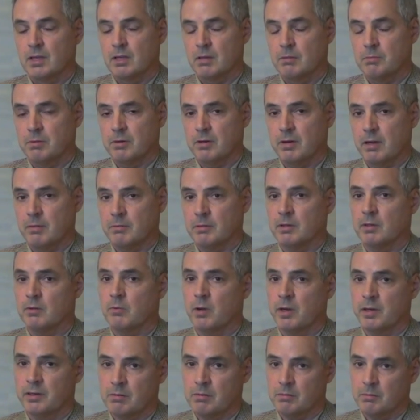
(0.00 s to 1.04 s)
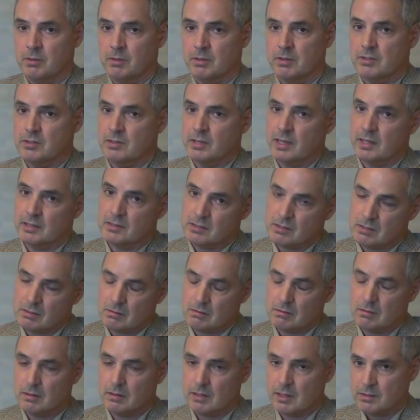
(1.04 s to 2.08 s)
in predominantly white communities. That's
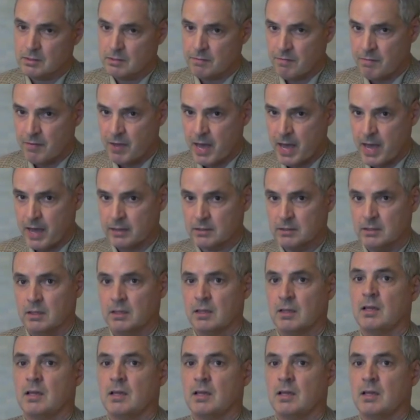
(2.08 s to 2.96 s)
a fact.